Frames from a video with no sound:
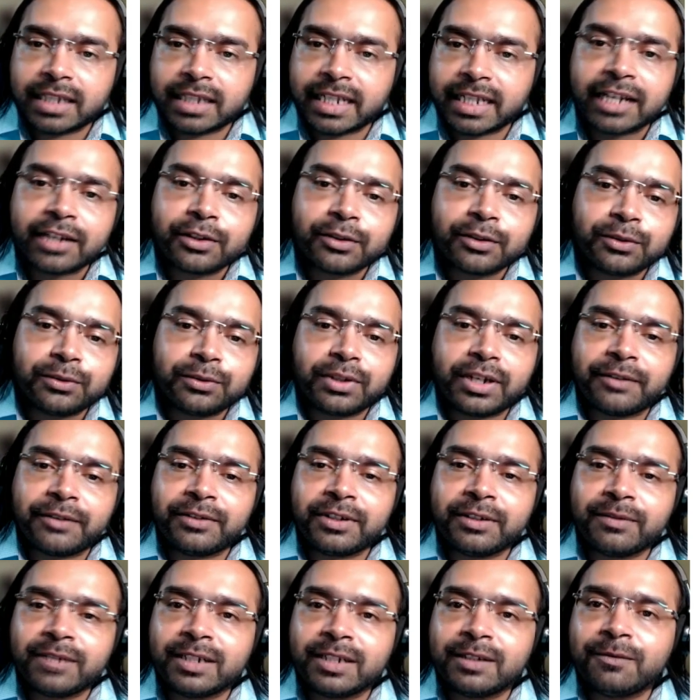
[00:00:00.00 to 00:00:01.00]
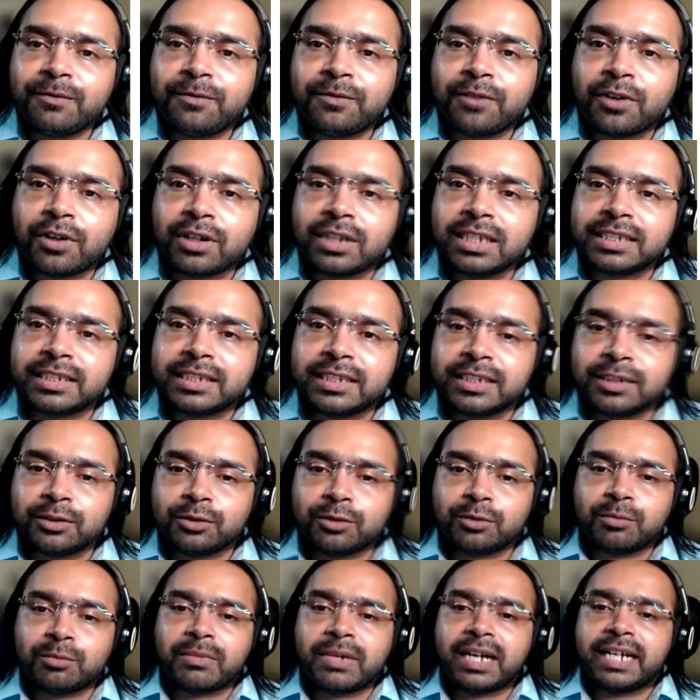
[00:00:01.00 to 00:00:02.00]
Thank you everyone for listening
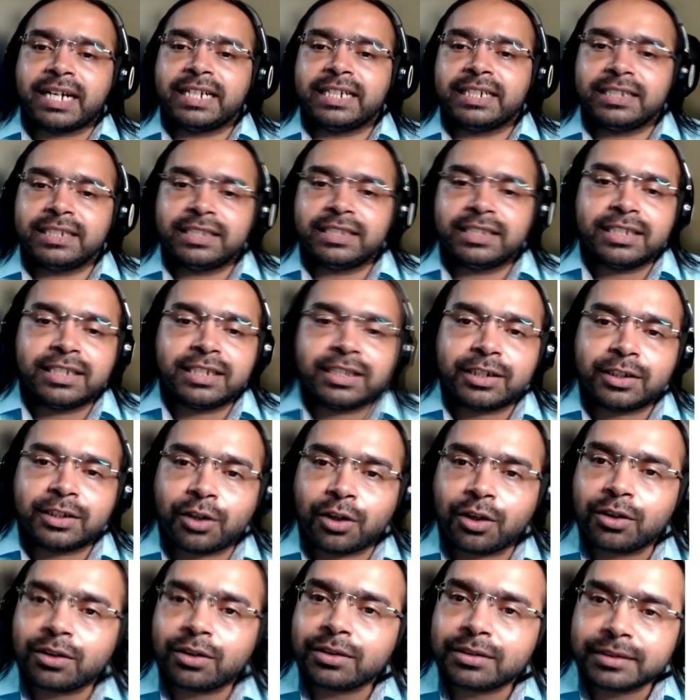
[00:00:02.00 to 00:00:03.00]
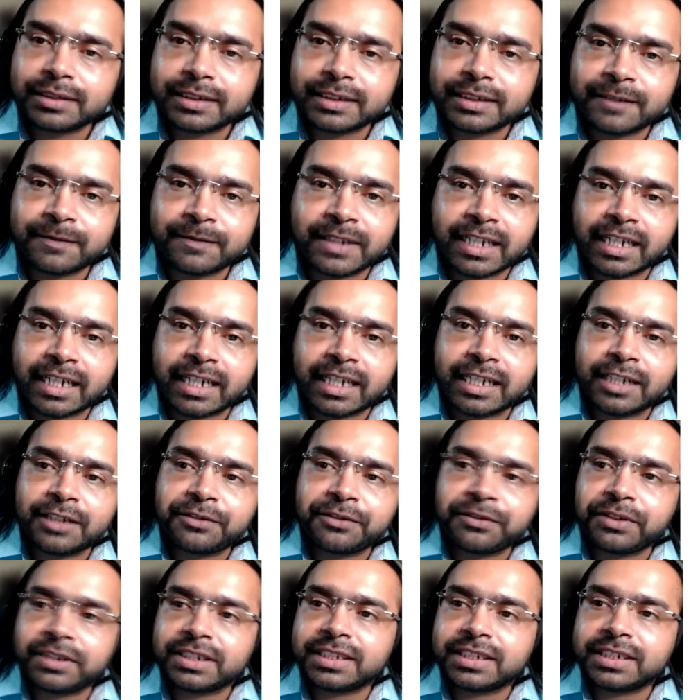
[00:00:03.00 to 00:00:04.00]
to my talk. If there are
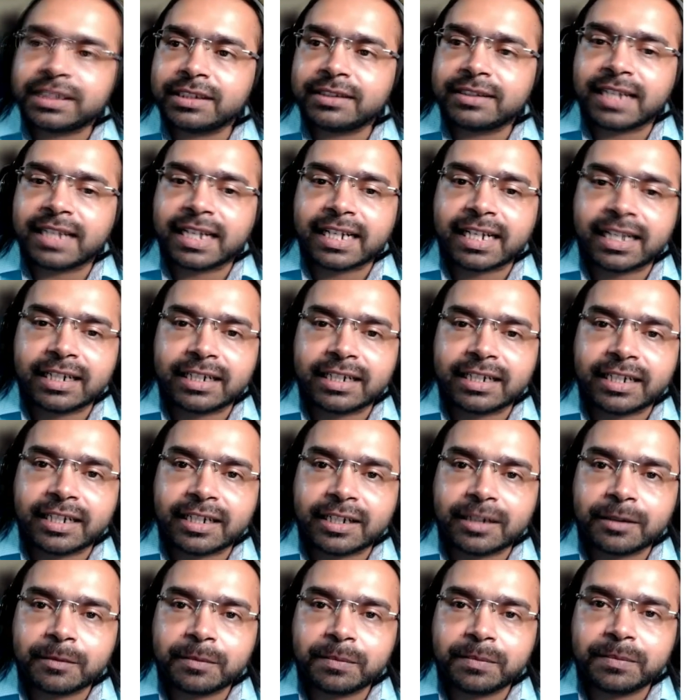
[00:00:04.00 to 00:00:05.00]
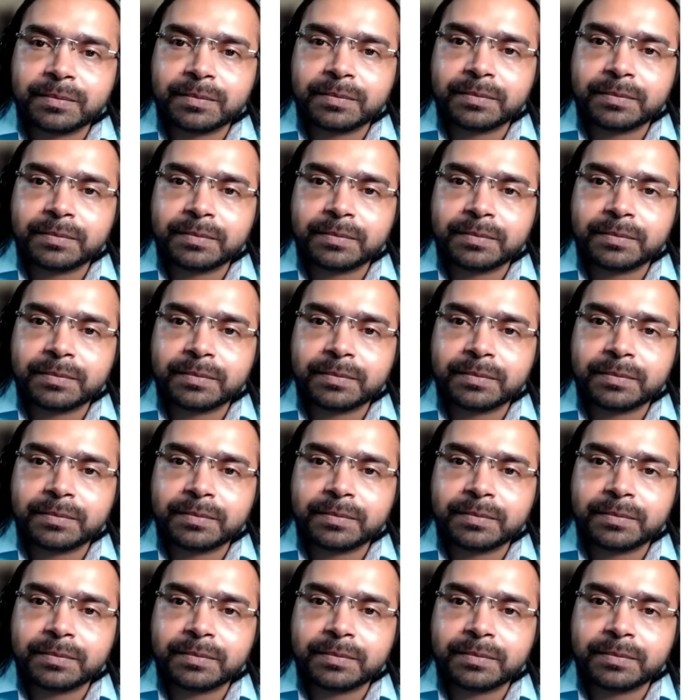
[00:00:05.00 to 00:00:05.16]
any questions, I can take up.